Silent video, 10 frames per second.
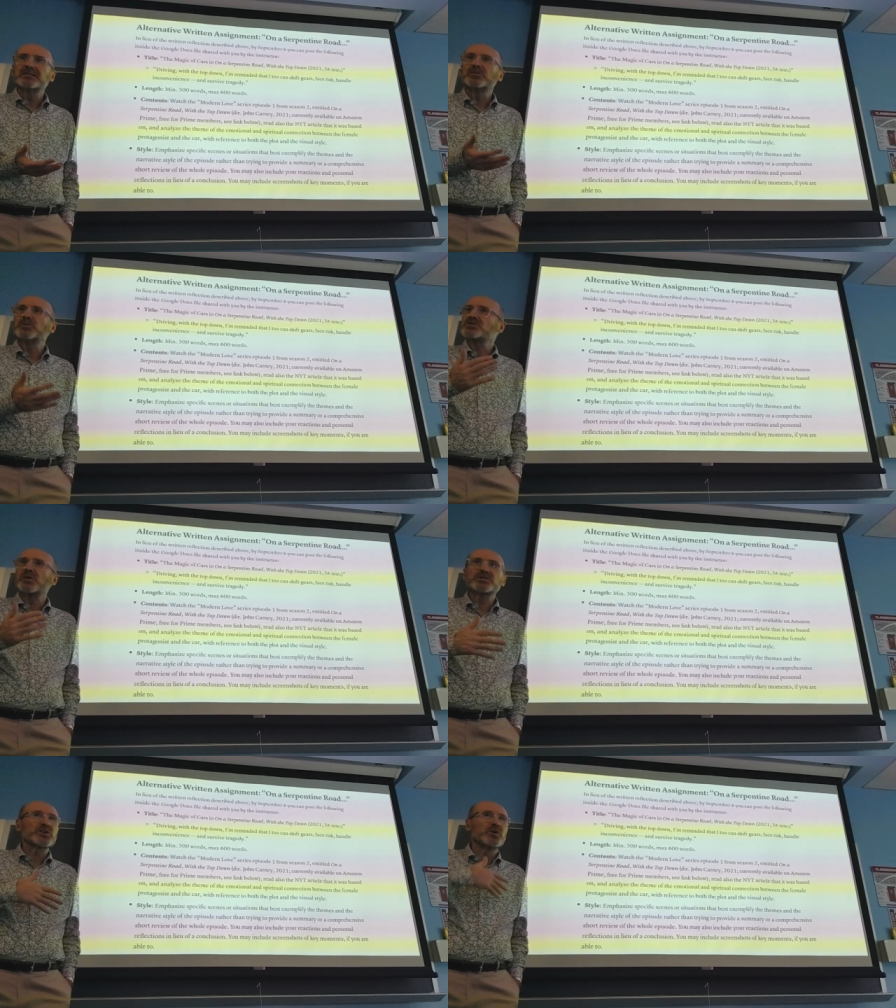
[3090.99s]
who was
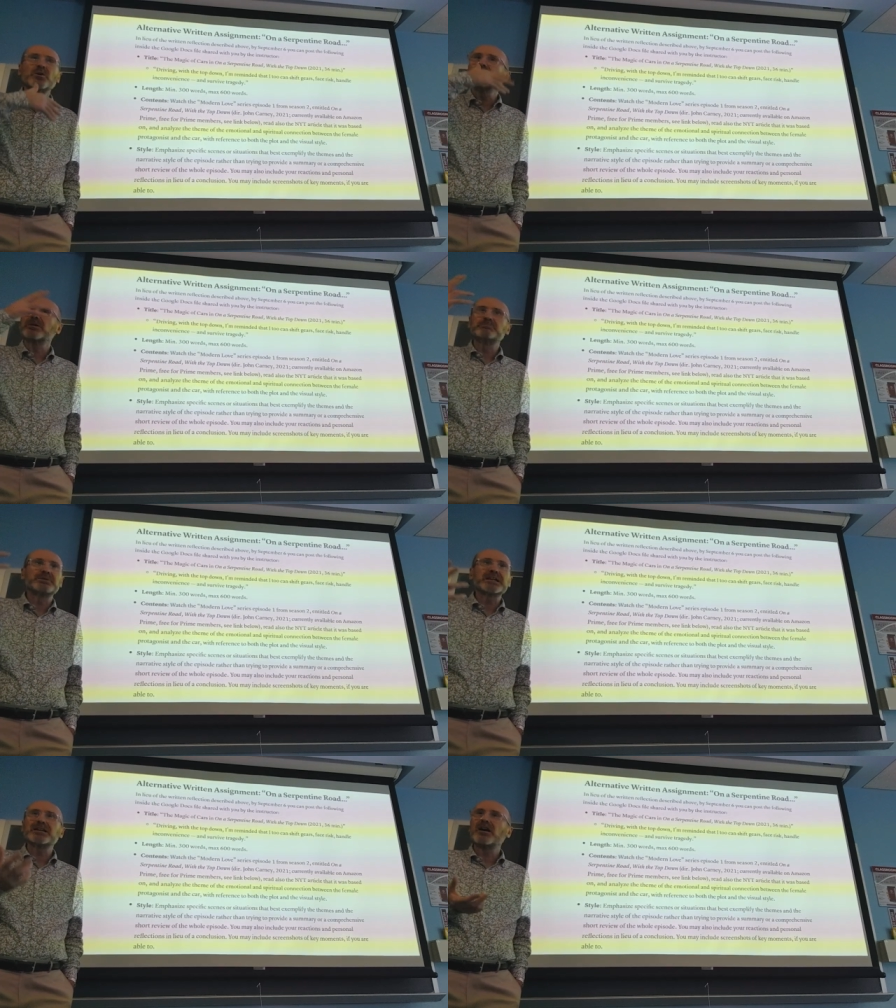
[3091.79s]
also the
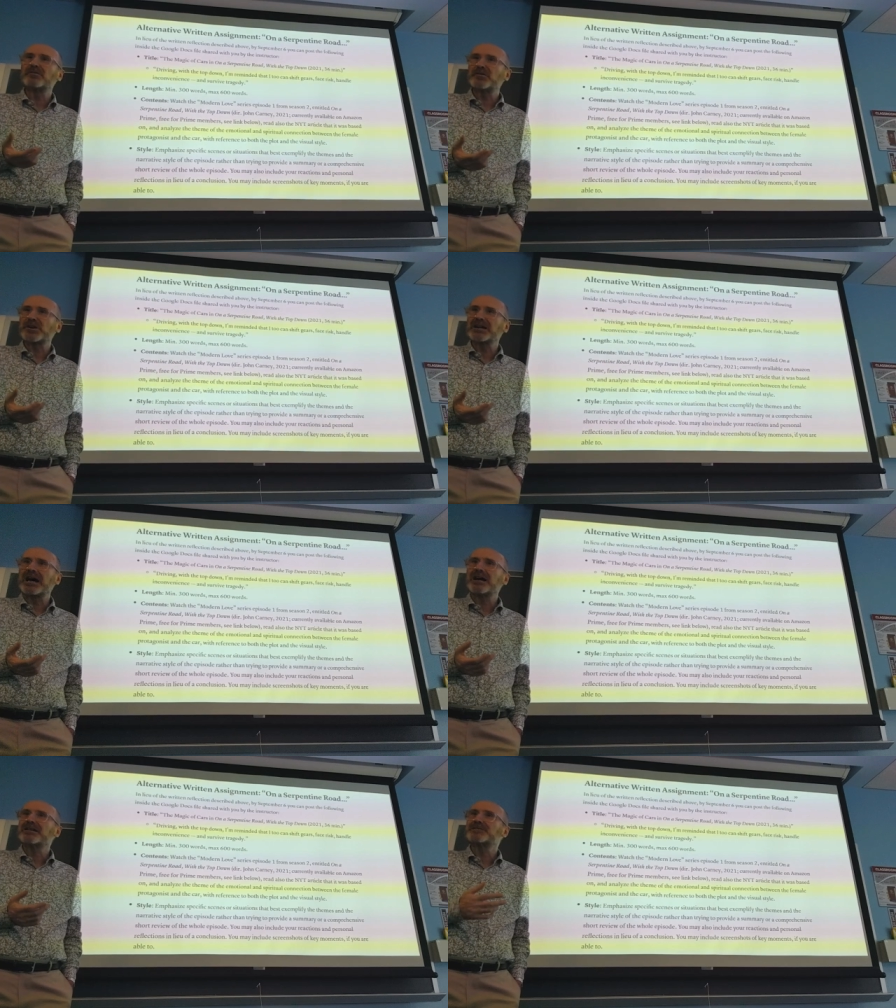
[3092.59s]
big love of her
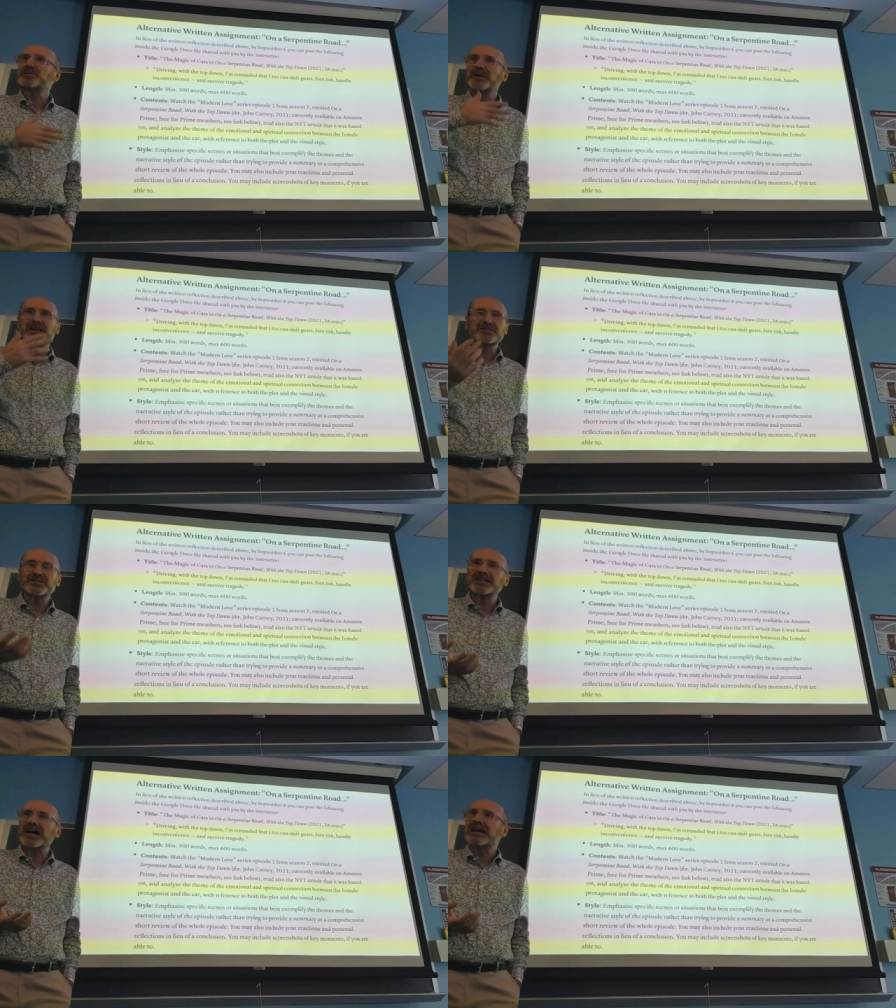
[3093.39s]
life, who later
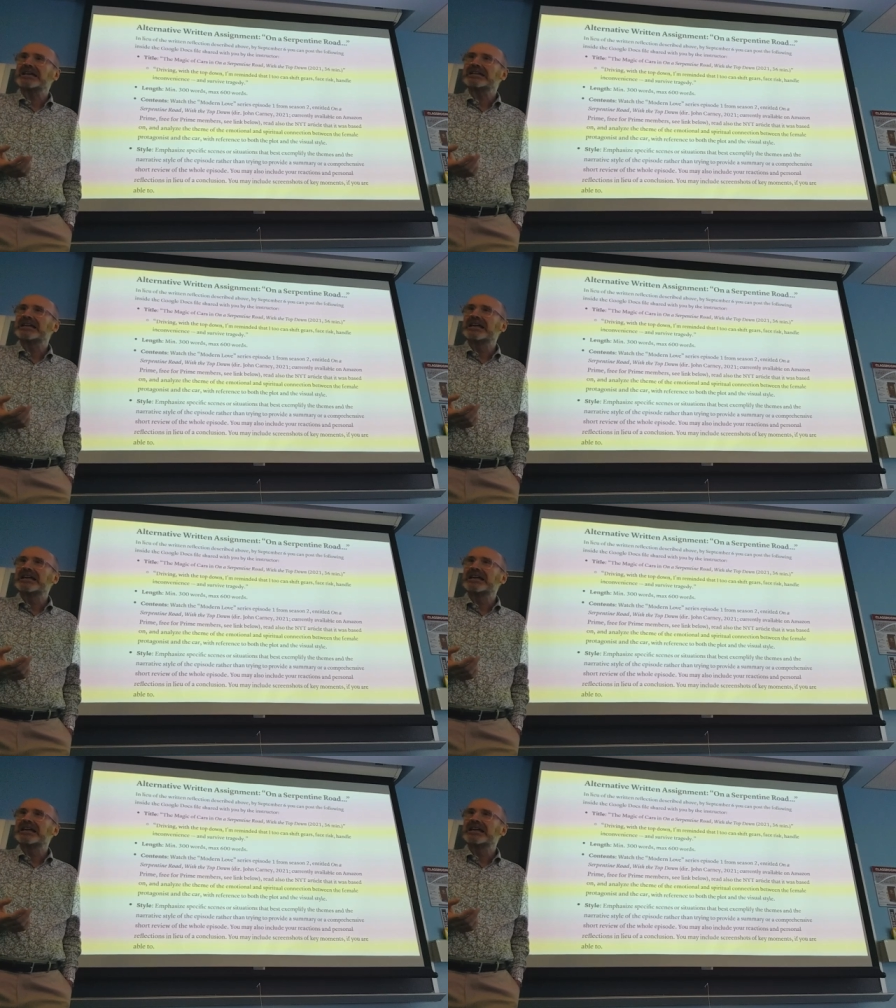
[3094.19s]
died.